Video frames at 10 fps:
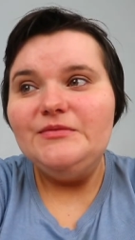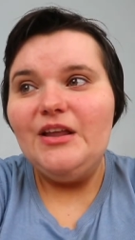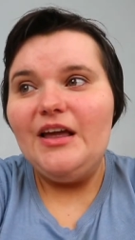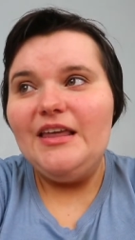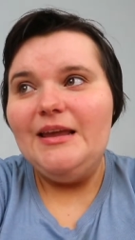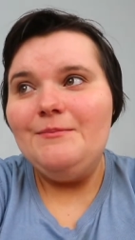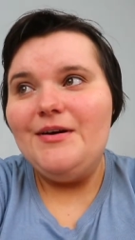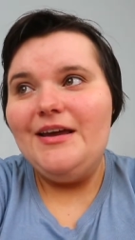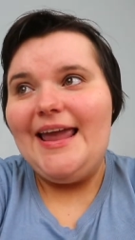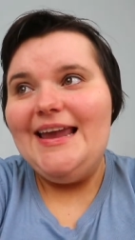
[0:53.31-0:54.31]
like in
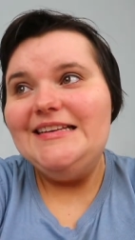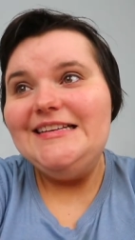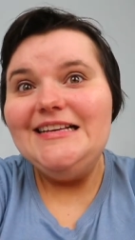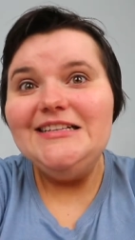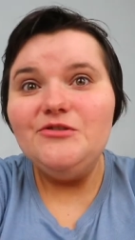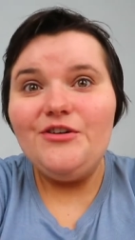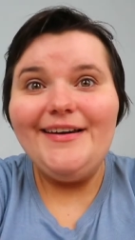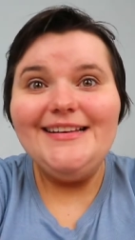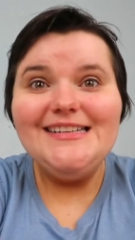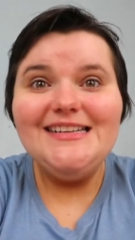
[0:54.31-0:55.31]
my eighties or
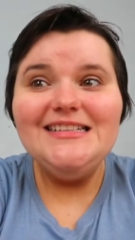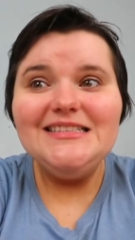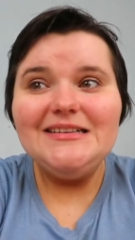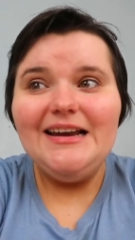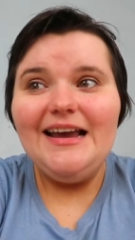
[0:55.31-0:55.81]
nineties.